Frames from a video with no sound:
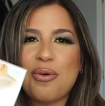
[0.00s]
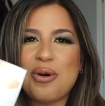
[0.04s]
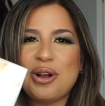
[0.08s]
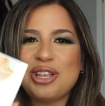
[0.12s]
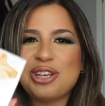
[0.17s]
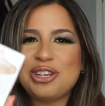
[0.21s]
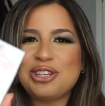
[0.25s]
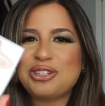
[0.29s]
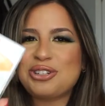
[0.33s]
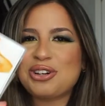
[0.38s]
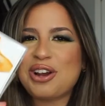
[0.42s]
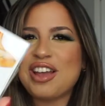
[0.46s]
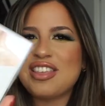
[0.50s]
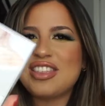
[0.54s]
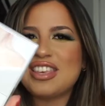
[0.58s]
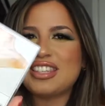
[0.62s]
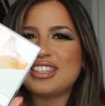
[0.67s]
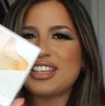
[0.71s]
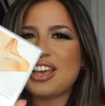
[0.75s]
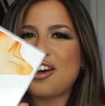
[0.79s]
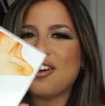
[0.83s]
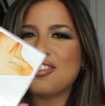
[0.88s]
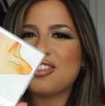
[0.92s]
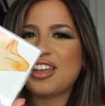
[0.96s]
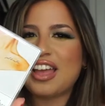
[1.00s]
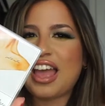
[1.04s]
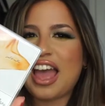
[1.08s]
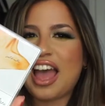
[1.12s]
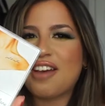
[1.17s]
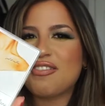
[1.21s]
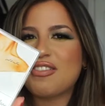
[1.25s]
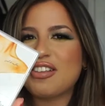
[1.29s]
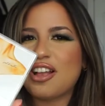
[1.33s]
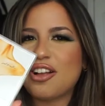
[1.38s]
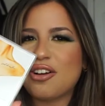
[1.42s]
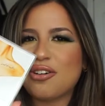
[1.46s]
want to try this out they
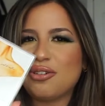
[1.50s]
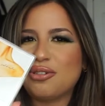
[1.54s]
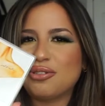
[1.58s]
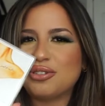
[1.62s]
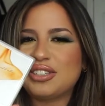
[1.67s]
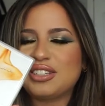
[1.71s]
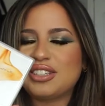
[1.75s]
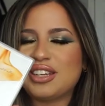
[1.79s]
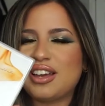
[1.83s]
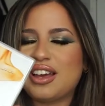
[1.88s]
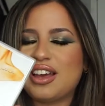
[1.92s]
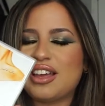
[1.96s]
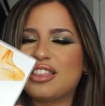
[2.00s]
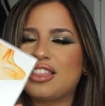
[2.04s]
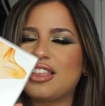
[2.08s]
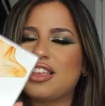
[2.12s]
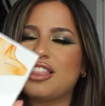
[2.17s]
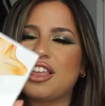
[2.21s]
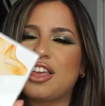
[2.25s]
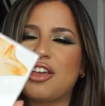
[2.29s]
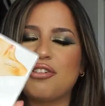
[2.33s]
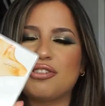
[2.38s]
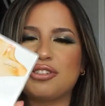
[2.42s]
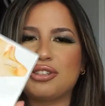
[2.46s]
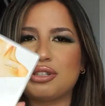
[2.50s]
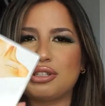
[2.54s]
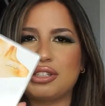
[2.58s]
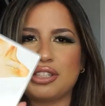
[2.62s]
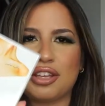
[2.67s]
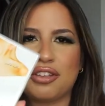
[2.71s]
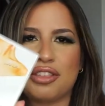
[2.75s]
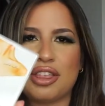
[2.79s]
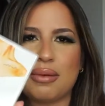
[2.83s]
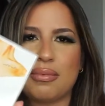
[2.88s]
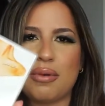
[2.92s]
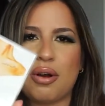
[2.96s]
have it at Ulta I think they also
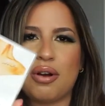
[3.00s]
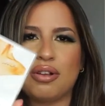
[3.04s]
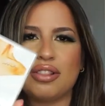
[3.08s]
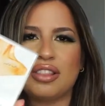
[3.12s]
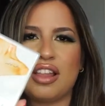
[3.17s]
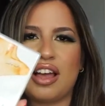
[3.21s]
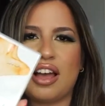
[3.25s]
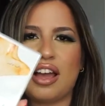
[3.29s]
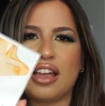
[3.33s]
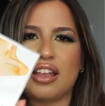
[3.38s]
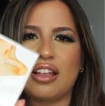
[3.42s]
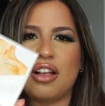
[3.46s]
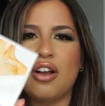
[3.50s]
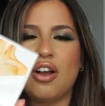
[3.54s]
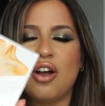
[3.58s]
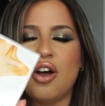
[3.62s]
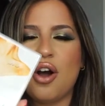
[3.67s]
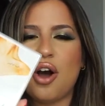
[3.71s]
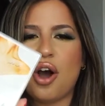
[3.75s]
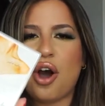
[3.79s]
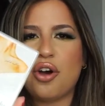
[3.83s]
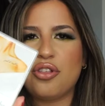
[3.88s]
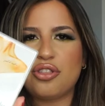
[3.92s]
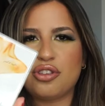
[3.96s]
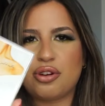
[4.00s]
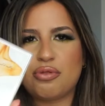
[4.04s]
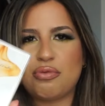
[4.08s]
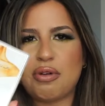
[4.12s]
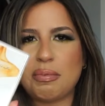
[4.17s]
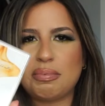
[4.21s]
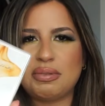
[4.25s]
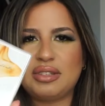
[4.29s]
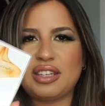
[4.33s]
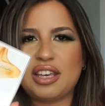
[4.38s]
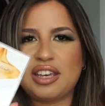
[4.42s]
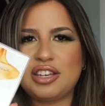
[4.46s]
sell them online on their
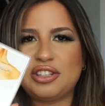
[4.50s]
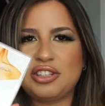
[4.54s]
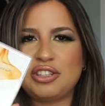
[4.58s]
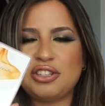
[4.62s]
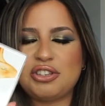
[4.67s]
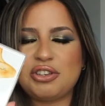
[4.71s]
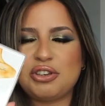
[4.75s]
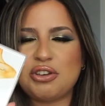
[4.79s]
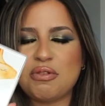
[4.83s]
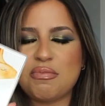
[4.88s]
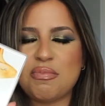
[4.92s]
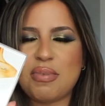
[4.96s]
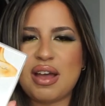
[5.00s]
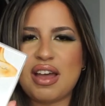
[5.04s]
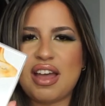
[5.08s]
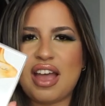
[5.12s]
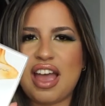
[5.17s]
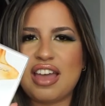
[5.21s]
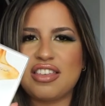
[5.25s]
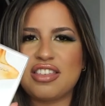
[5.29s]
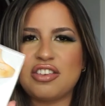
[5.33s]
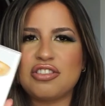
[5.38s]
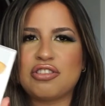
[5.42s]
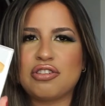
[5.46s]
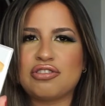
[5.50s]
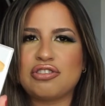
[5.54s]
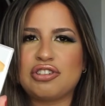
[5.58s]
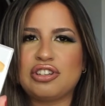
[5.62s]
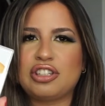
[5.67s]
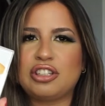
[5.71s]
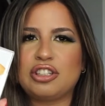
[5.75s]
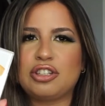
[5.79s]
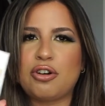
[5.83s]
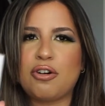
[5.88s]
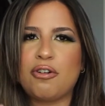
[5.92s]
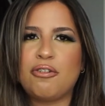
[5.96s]
website too but I think they're
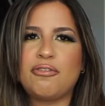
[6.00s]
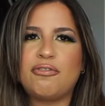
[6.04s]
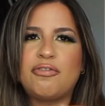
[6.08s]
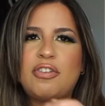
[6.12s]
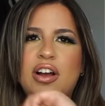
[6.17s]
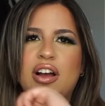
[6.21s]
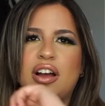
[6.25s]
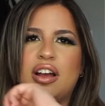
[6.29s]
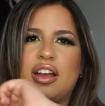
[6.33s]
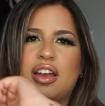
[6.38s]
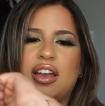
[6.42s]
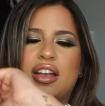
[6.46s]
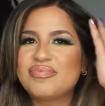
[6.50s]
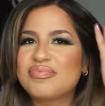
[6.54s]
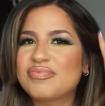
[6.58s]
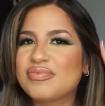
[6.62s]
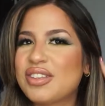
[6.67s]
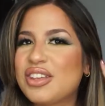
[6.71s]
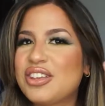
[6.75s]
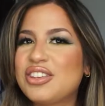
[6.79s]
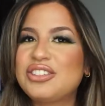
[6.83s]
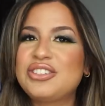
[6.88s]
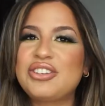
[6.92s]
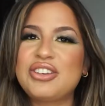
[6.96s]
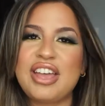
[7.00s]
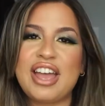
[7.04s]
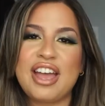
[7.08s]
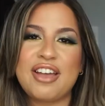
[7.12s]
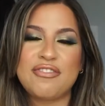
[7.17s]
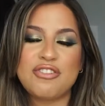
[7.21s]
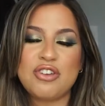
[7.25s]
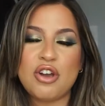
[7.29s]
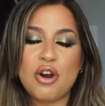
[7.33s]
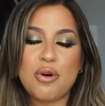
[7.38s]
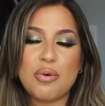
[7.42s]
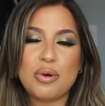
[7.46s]
just so fun so yeah,
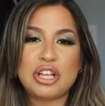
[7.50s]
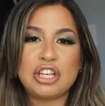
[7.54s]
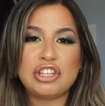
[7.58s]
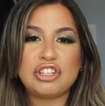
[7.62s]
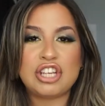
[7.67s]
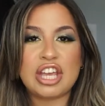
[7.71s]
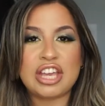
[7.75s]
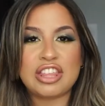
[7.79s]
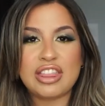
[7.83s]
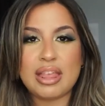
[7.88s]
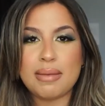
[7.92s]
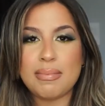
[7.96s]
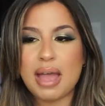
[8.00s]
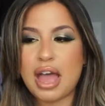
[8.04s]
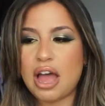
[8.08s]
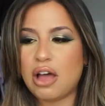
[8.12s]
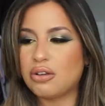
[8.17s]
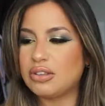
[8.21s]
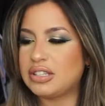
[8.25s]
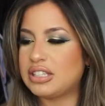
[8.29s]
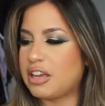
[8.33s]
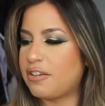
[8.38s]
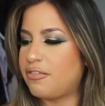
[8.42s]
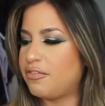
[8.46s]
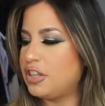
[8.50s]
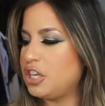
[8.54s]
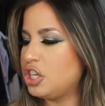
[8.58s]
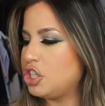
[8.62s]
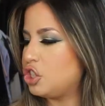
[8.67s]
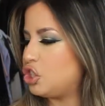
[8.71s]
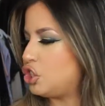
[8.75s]
if y'all want to check them out, definitely